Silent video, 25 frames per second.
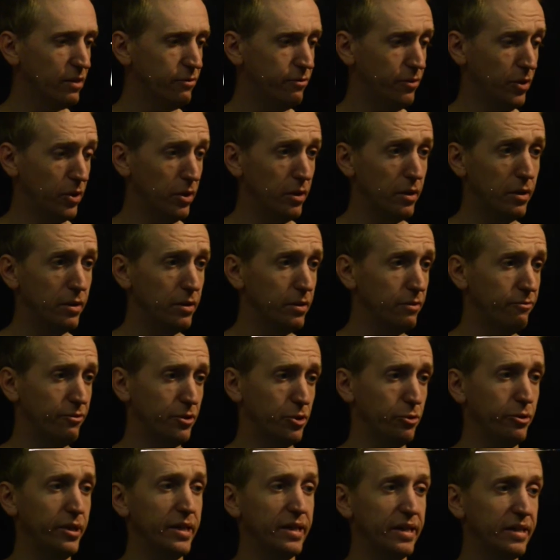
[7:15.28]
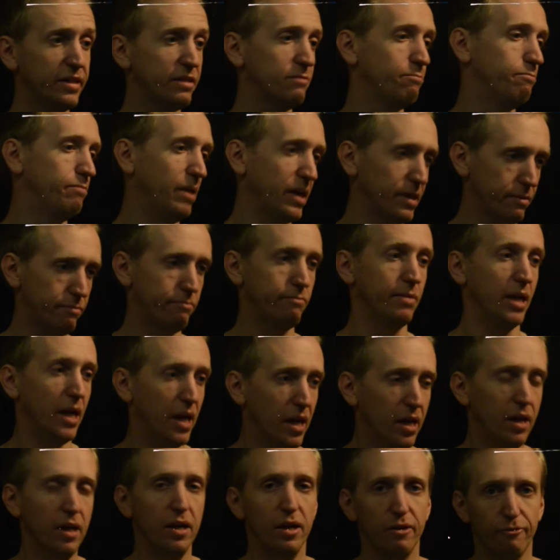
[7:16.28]
for, for doing this, but
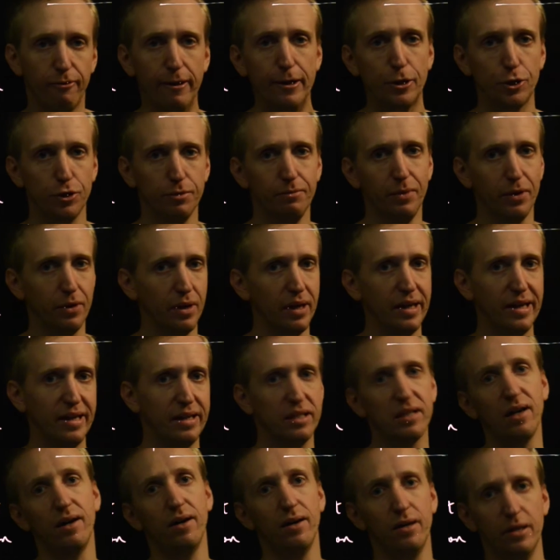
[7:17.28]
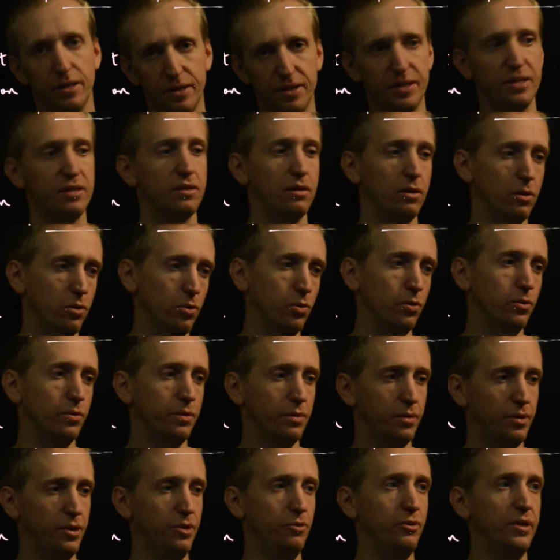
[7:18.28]
friction modeling is hard, so
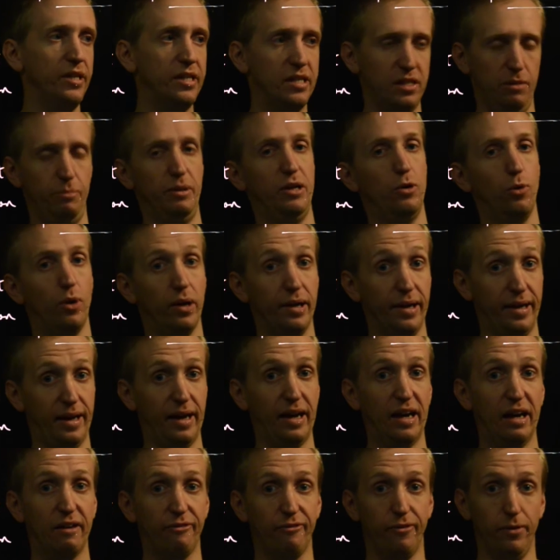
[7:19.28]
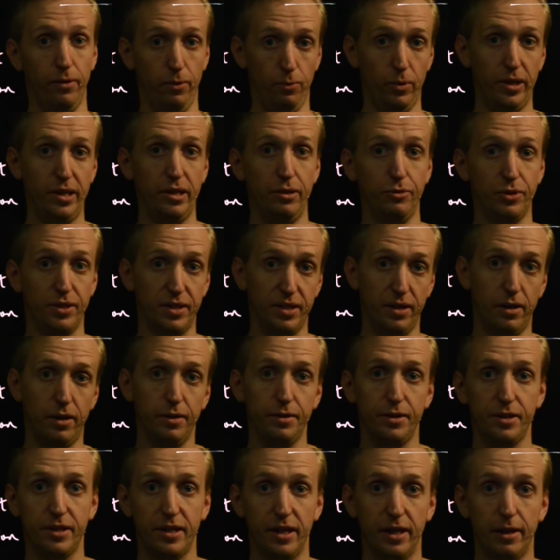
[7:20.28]
you need to be quite careful when you
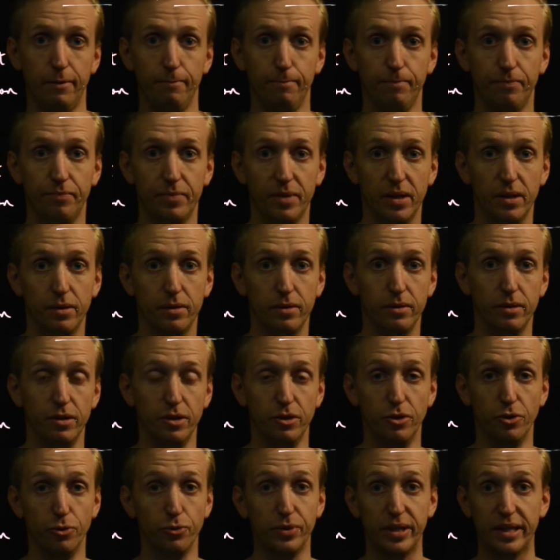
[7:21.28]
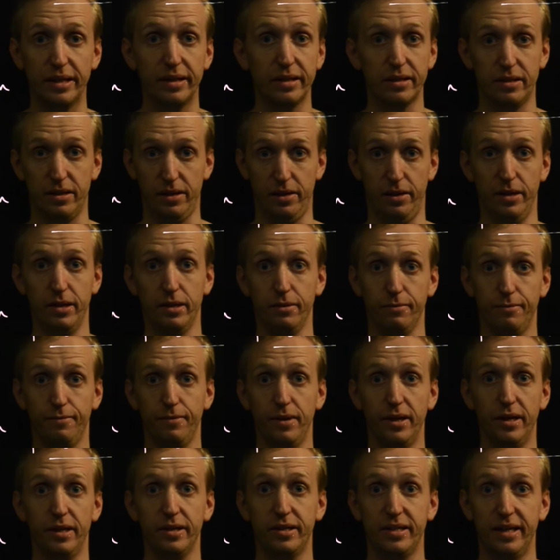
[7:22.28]
start um, using this kind of
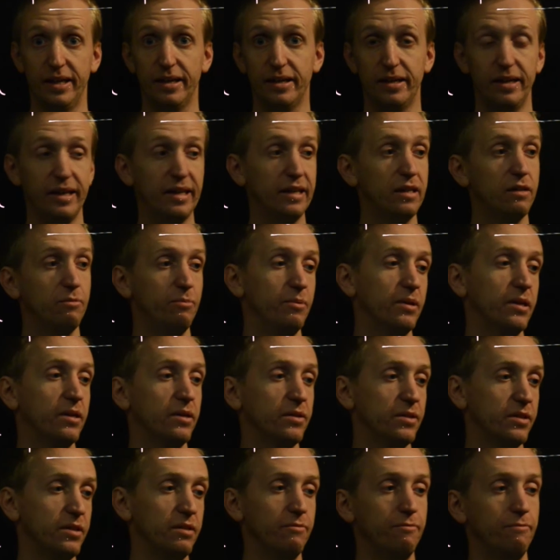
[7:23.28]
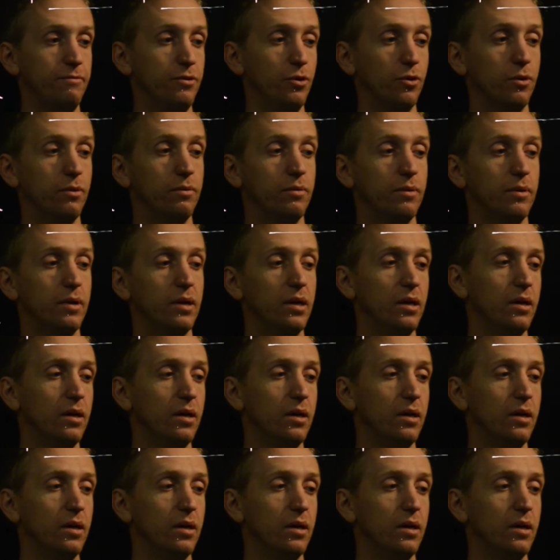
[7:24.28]
uh, technique, because if you're